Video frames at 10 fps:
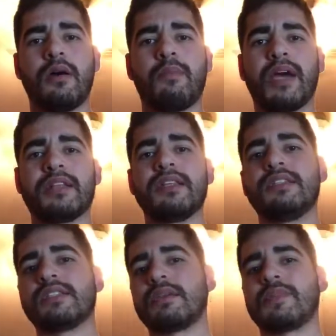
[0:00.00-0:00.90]
might lead to
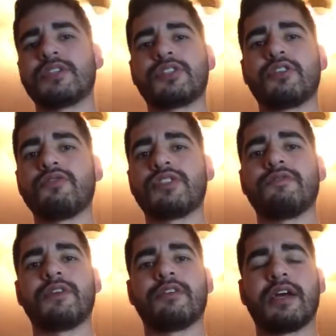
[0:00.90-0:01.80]
something so
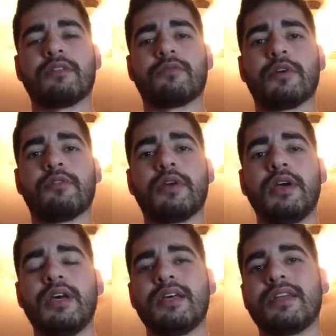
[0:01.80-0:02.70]
severe down the road.
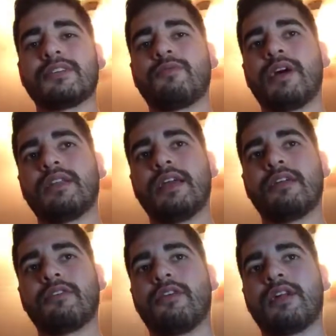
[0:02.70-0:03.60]
That's why
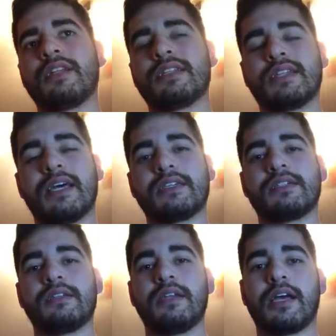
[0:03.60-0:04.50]
later on in the text,
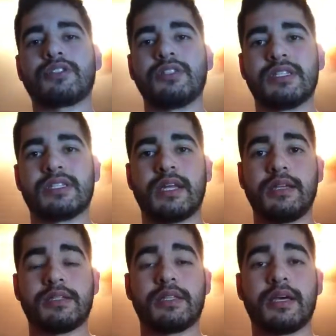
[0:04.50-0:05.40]
it actually
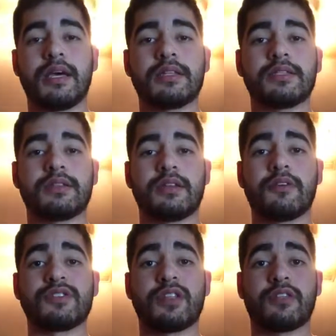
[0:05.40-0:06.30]
states that
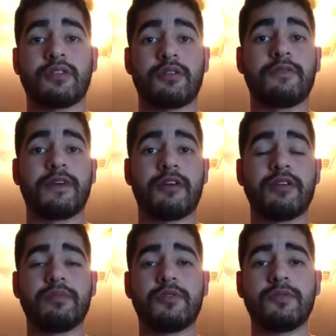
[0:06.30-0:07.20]
there's a third
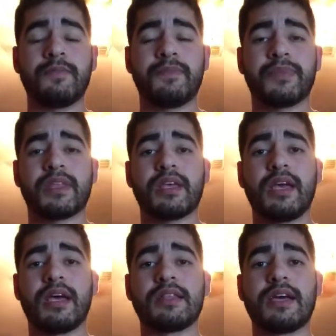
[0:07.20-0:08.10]
variable,
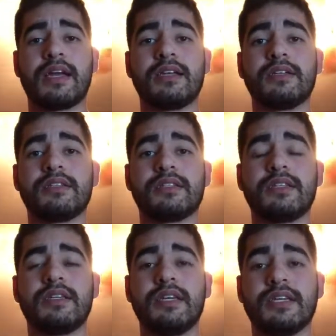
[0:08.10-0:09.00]
and that is
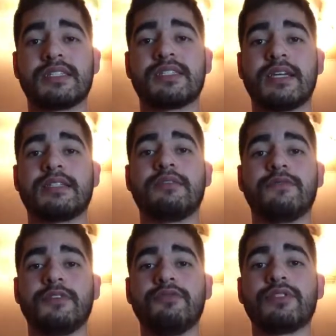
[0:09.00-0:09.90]
the excessive
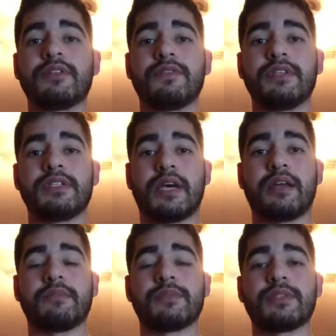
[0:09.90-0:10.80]
use of these
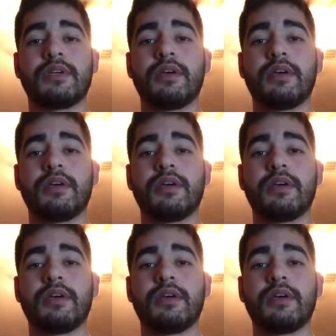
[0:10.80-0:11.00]
items.